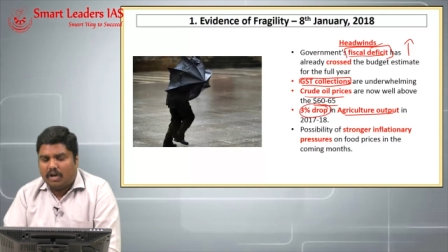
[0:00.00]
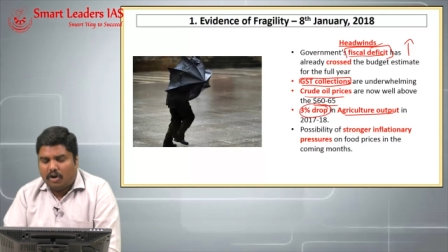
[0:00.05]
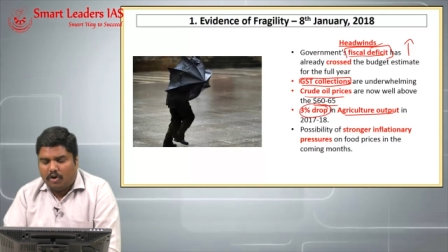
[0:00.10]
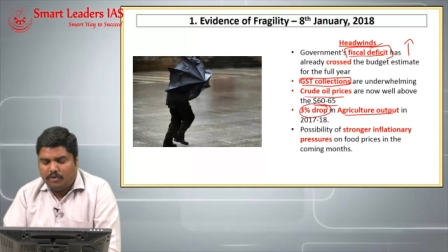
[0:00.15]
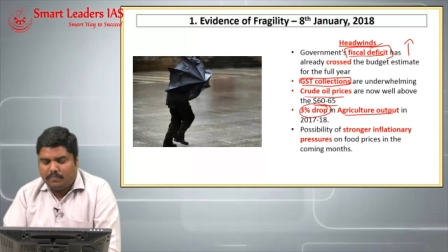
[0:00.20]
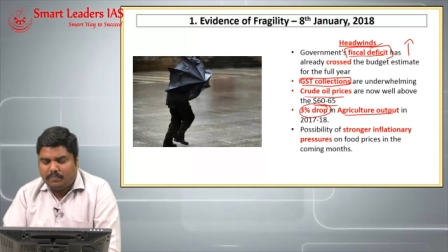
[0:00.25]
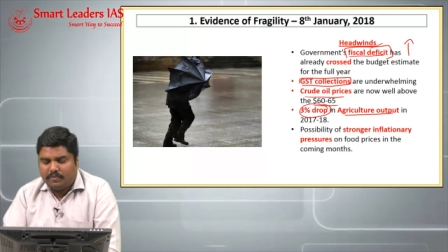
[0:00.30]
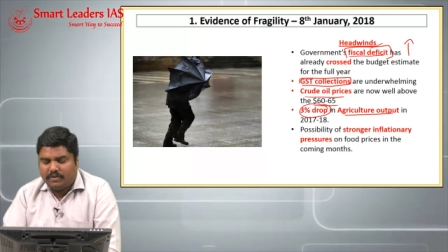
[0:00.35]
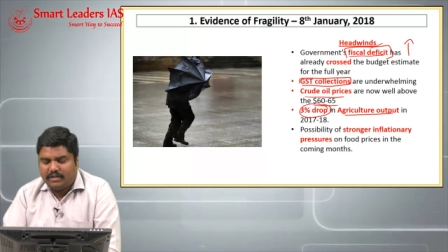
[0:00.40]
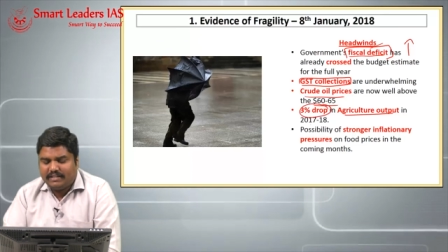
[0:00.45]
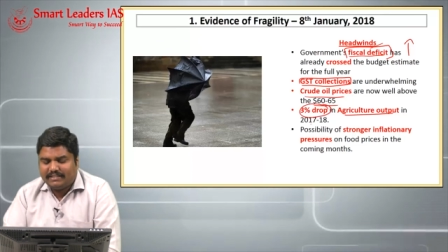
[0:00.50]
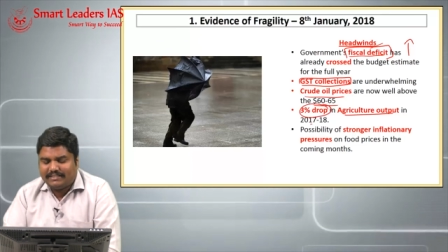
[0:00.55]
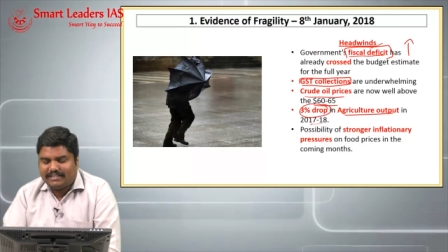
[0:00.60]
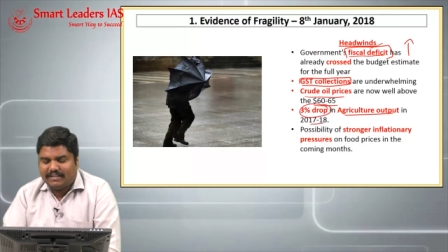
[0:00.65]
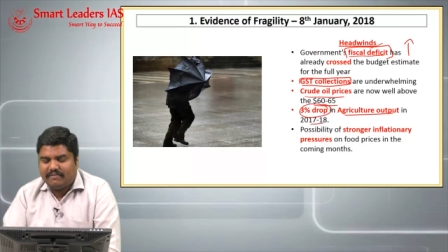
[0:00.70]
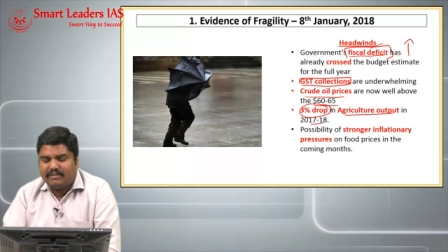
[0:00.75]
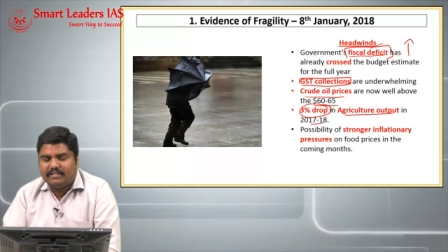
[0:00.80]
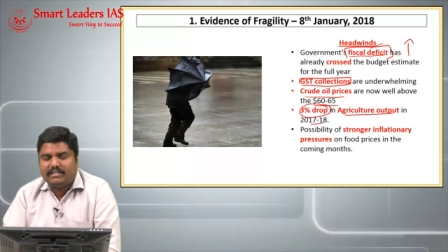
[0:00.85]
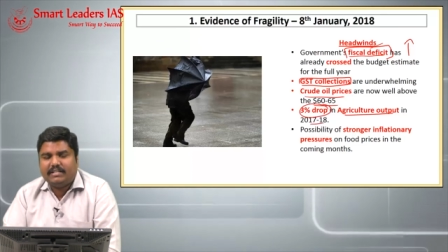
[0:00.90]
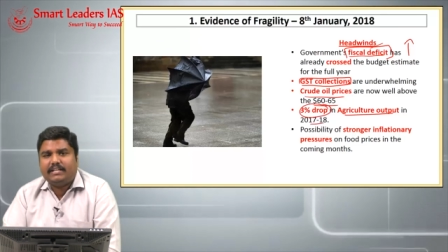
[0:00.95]
output in
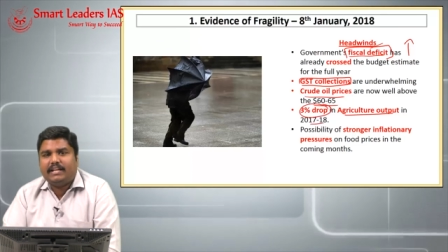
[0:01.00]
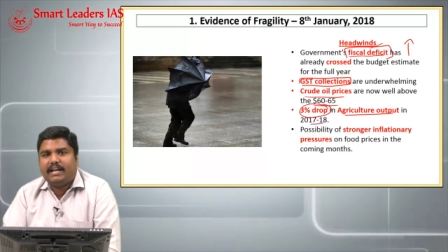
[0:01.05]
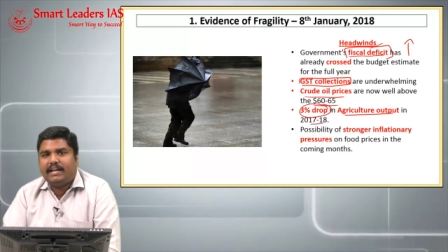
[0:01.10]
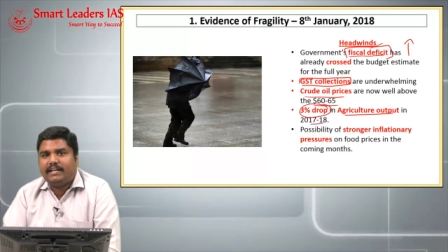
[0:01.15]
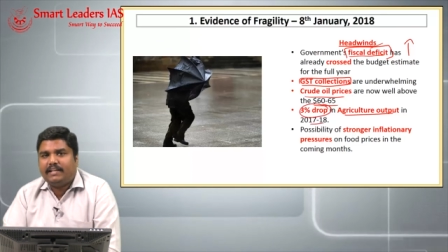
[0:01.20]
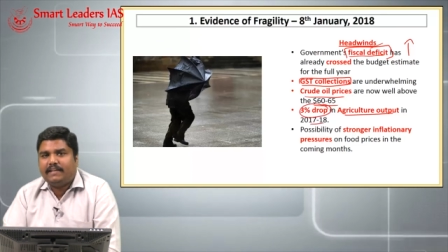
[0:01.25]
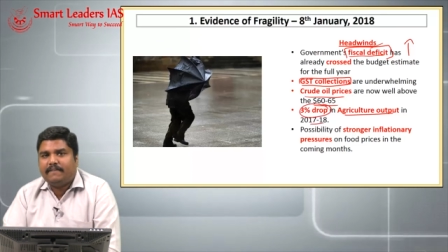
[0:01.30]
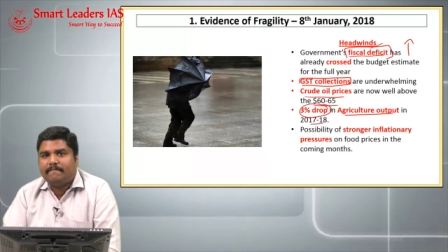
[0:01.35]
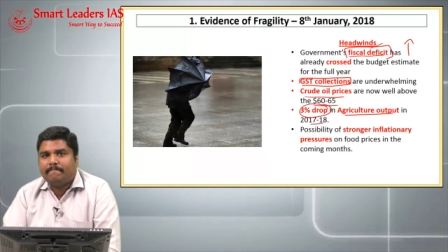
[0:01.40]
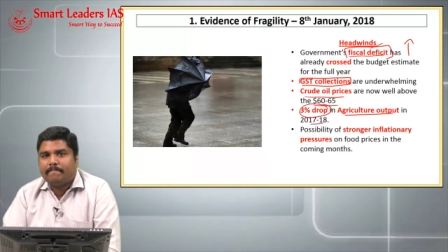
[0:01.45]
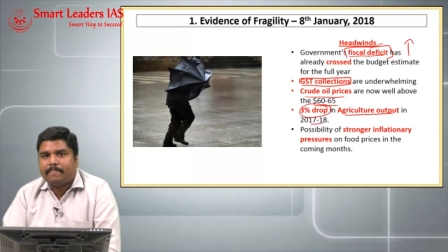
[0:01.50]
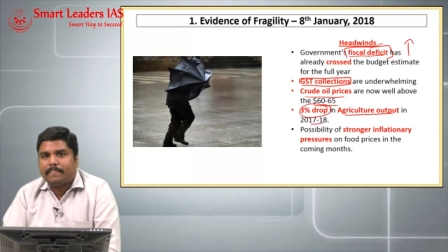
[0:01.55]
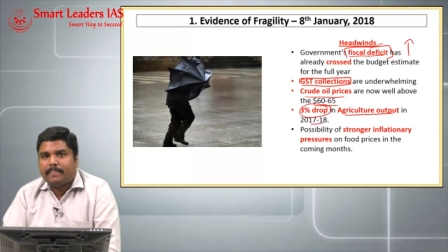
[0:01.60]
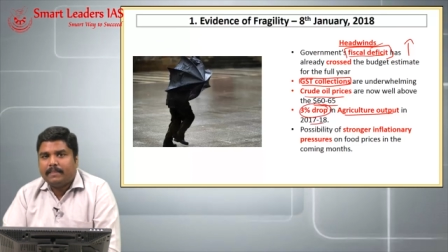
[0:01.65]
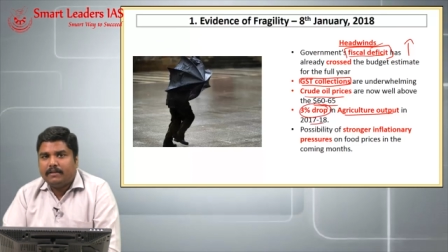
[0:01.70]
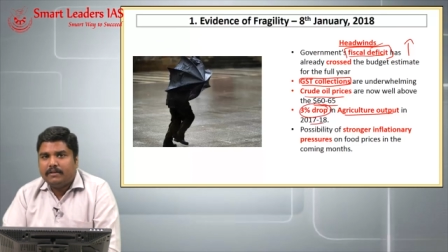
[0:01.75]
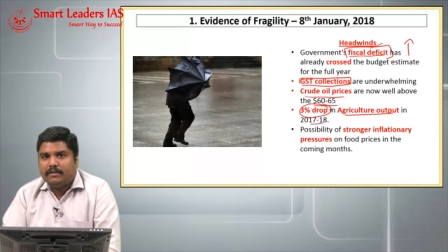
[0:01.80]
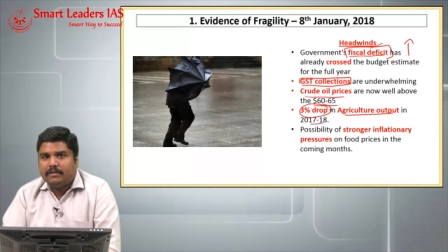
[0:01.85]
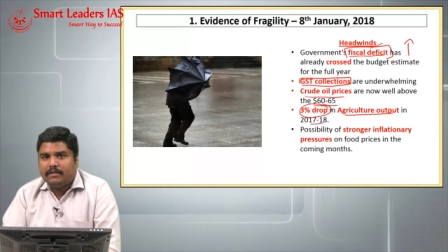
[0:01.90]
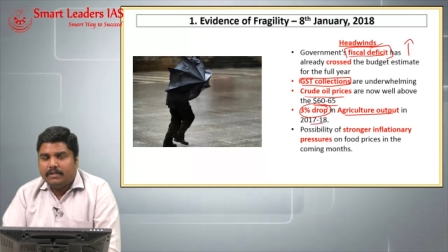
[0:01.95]
1718
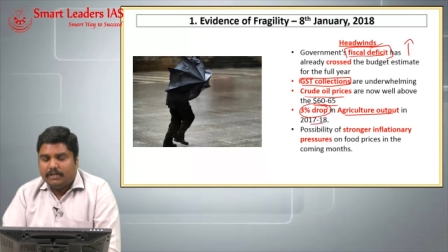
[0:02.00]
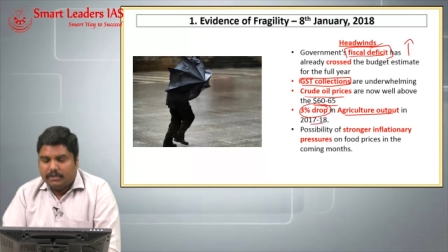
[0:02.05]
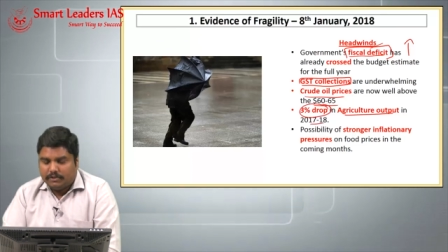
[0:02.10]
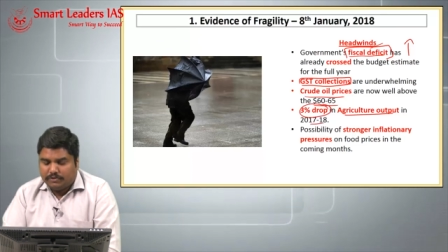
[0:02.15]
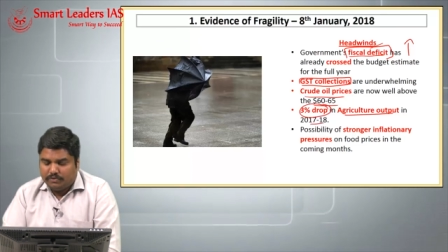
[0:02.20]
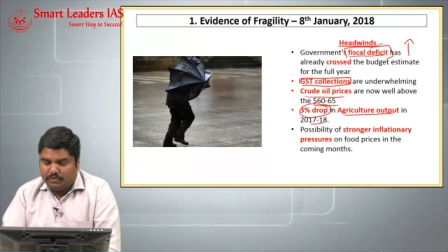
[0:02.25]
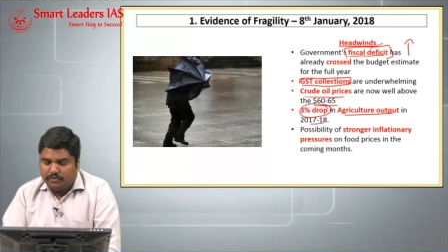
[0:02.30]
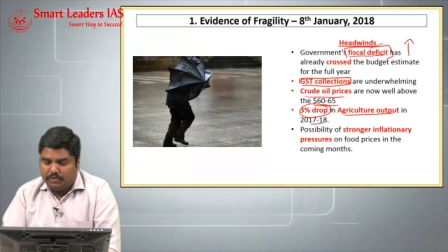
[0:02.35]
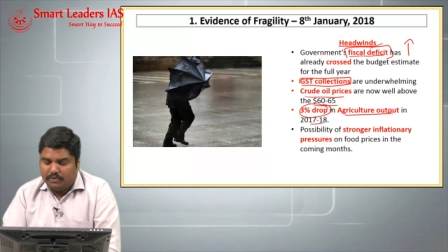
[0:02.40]
so